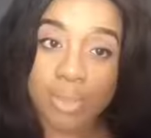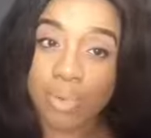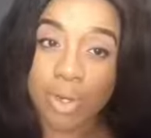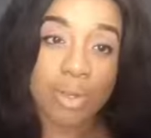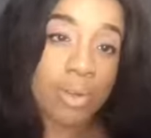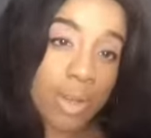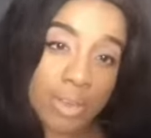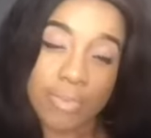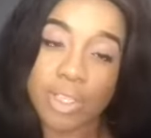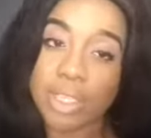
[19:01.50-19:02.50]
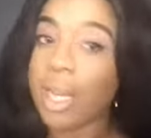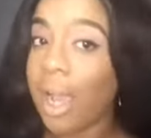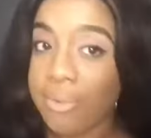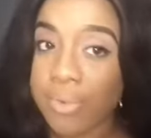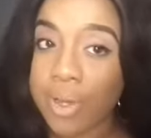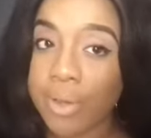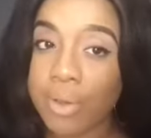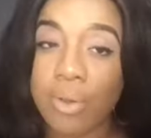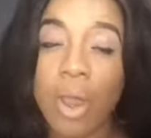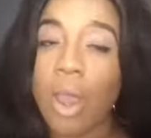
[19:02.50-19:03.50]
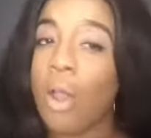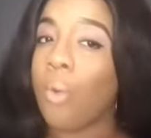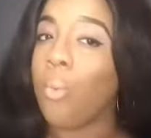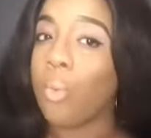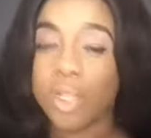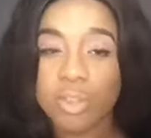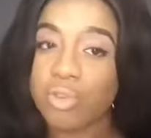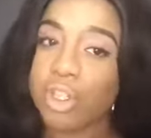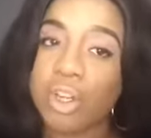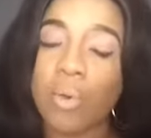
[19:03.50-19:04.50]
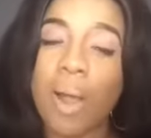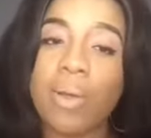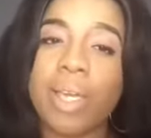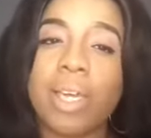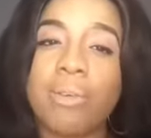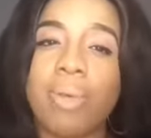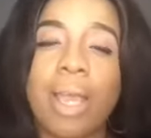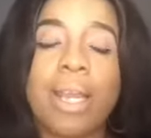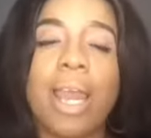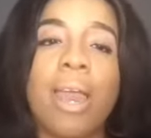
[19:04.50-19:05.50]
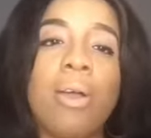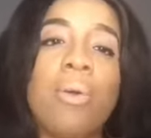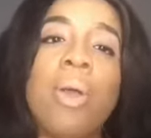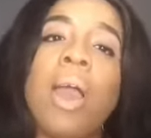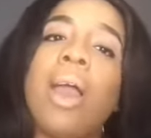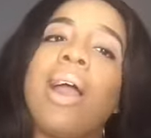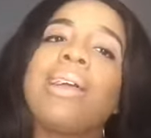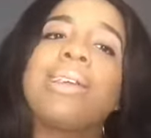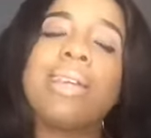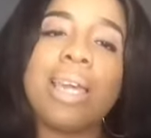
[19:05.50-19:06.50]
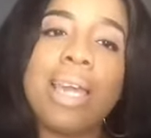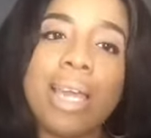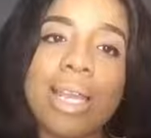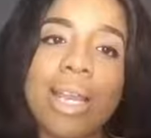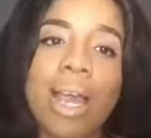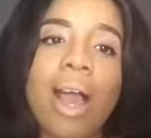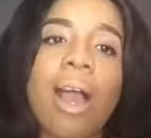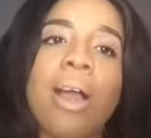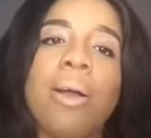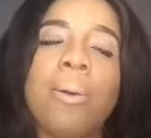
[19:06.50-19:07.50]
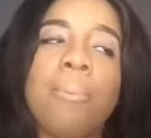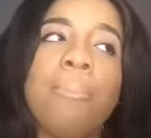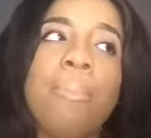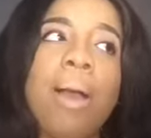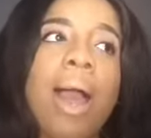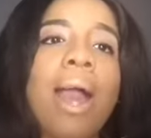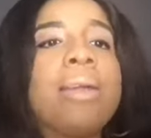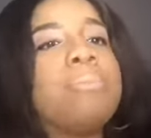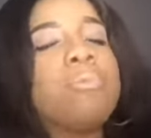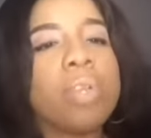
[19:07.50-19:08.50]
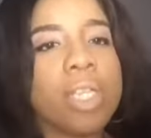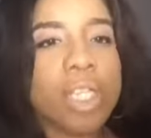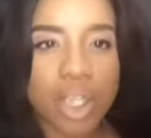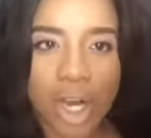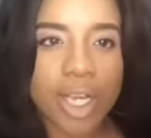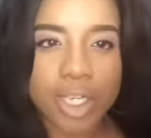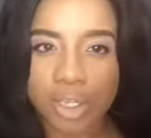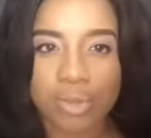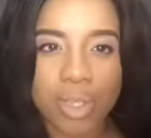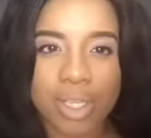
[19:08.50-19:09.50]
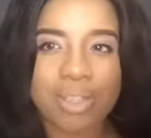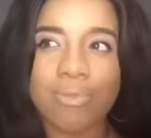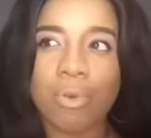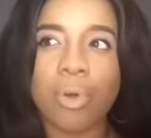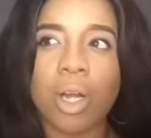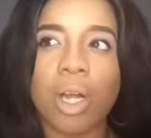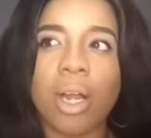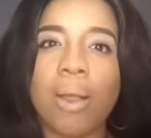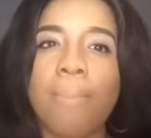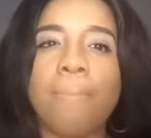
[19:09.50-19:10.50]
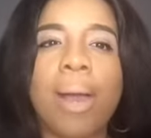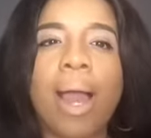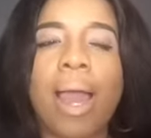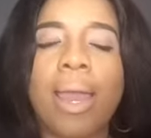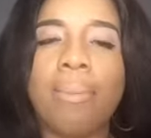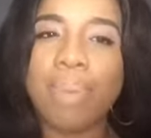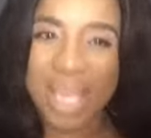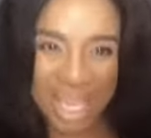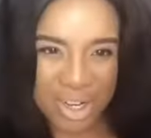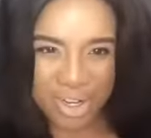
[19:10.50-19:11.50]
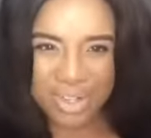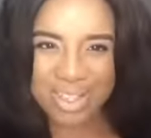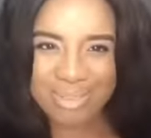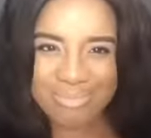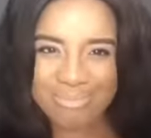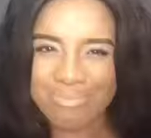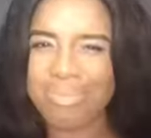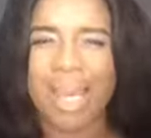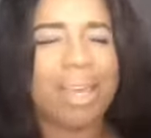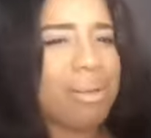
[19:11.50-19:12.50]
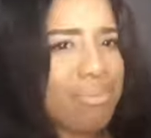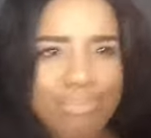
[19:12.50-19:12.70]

is real, if it's not real, what you should go out and get right now. Again, I'm really trying to do this for my beginners, like